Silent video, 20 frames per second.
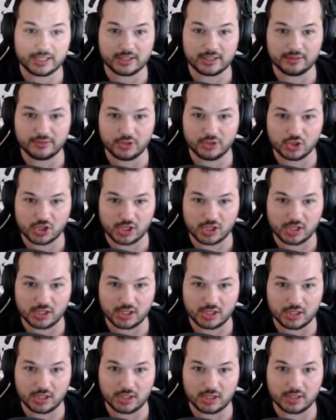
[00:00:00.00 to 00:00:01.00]
like
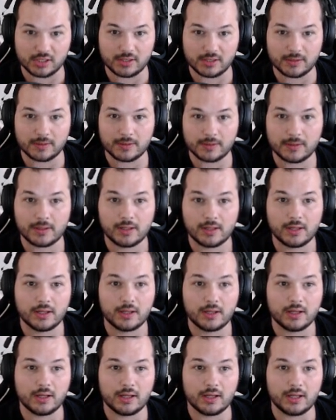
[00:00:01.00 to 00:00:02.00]
confusion.
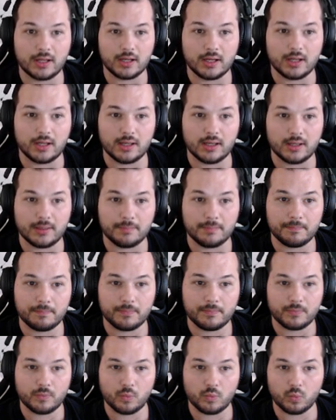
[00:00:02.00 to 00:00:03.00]

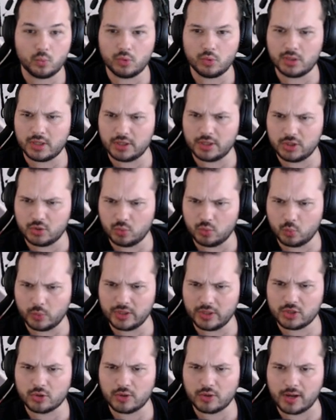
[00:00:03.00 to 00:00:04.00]
Um, what are you?
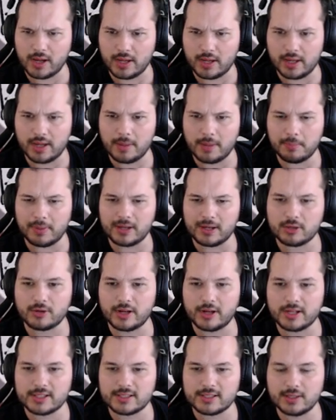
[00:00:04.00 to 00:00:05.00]
Wind cry. A battle
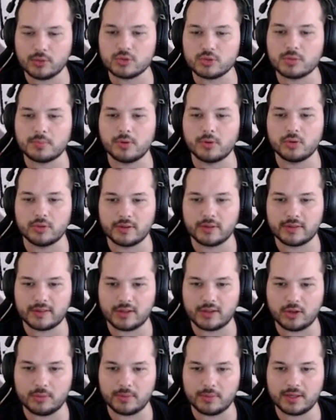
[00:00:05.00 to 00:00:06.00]
cry that slows opponents
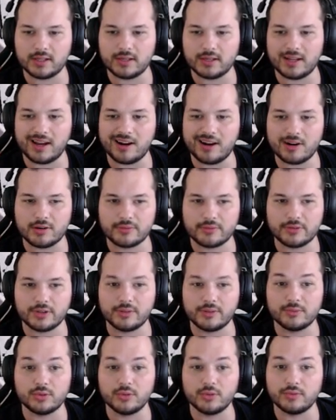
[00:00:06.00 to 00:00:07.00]
down, making it harder for
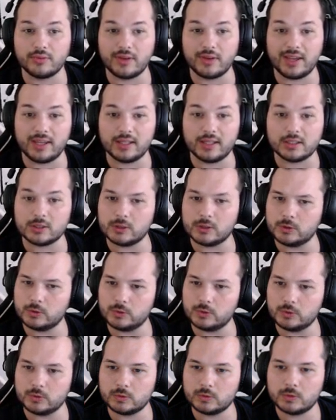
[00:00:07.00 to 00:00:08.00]
them to evade.
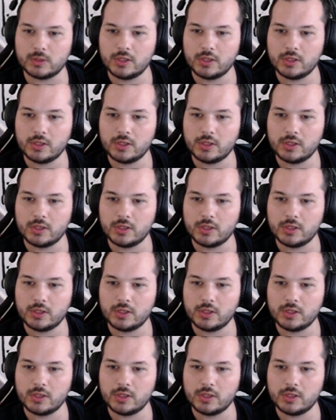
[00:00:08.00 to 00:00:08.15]
Ew.